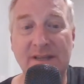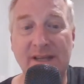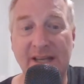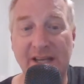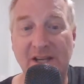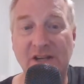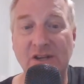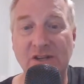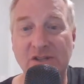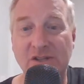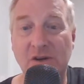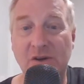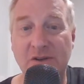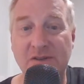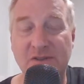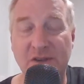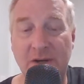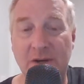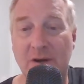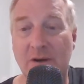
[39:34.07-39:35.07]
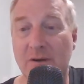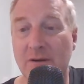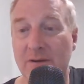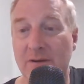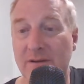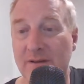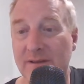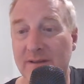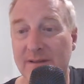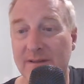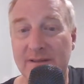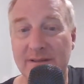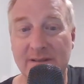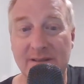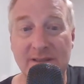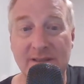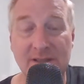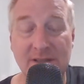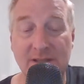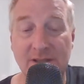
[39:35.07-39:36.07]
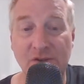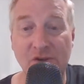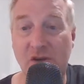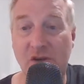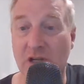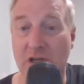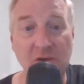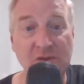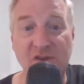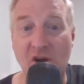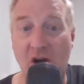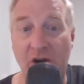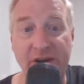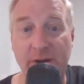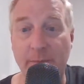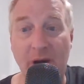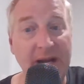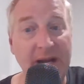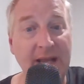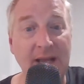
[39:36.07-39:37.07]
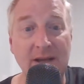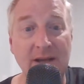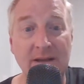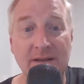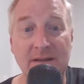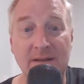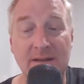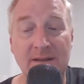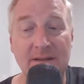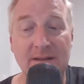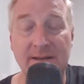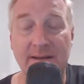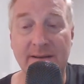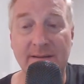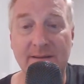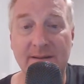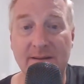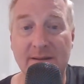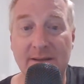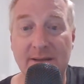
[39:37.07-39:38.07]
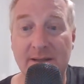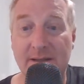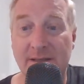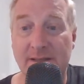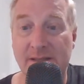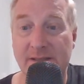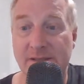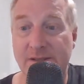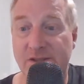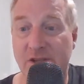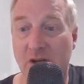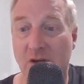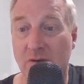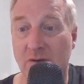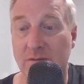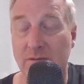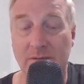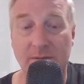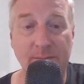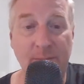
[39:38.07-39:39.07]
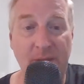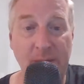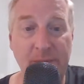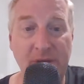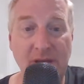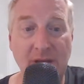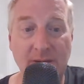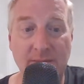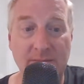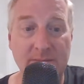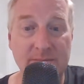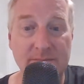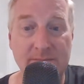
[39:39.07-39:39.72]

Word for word: It could go to zero. You could lose all your money. So maybe.